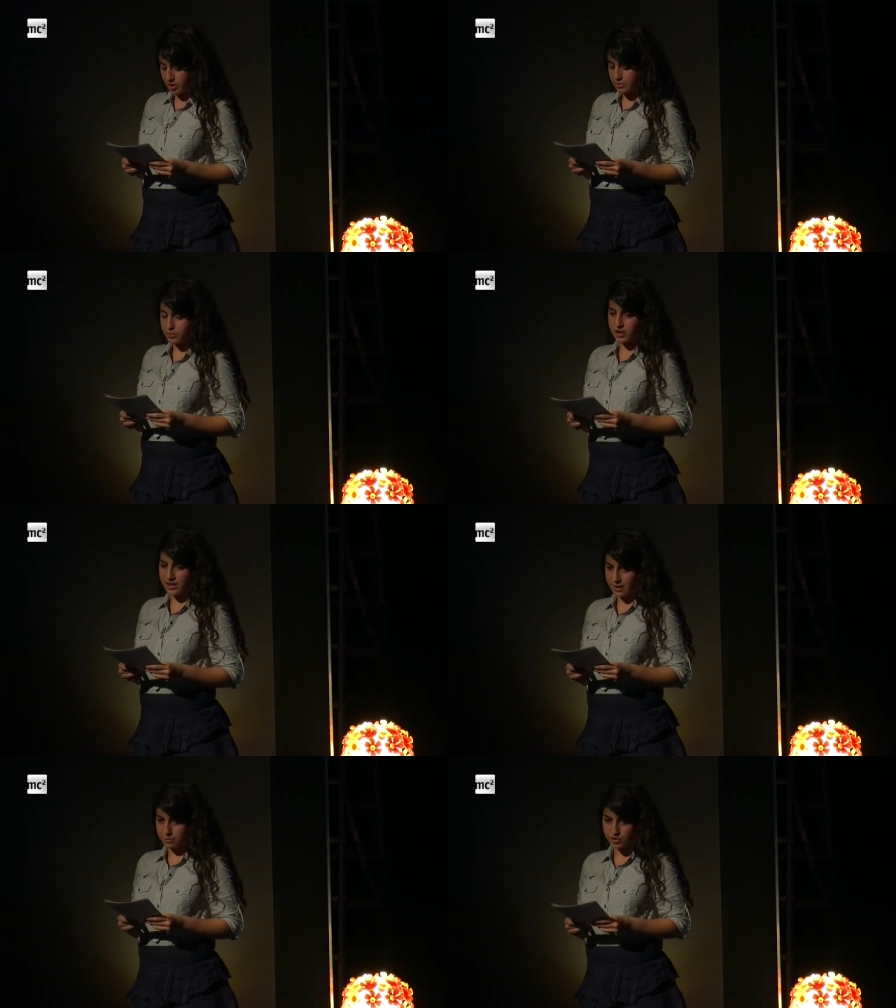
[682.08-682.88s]
possibility
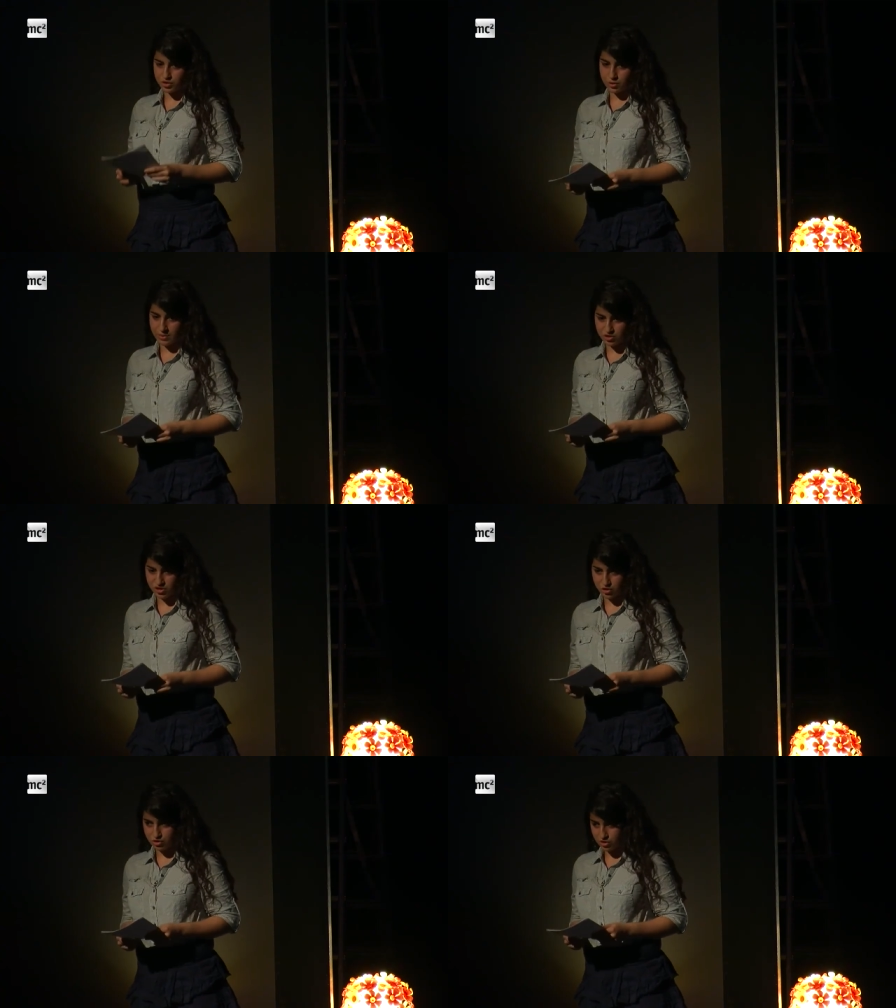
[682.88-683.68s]
captures their
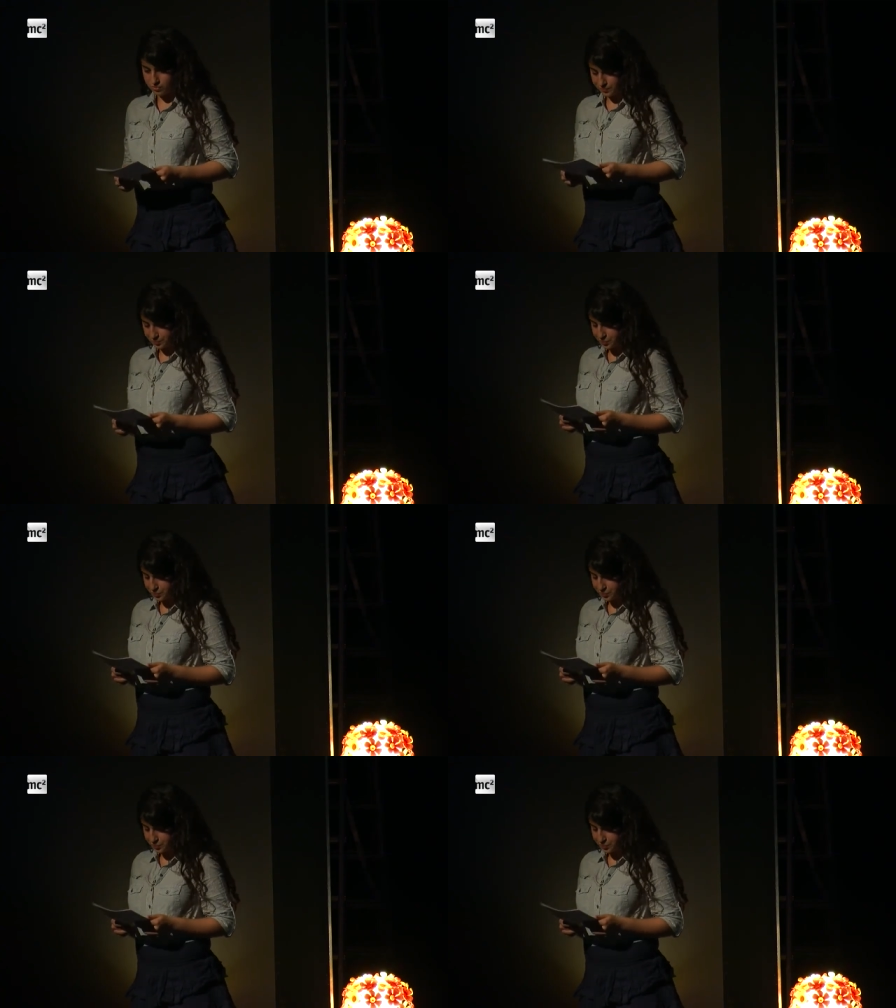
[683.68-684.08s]
imagination.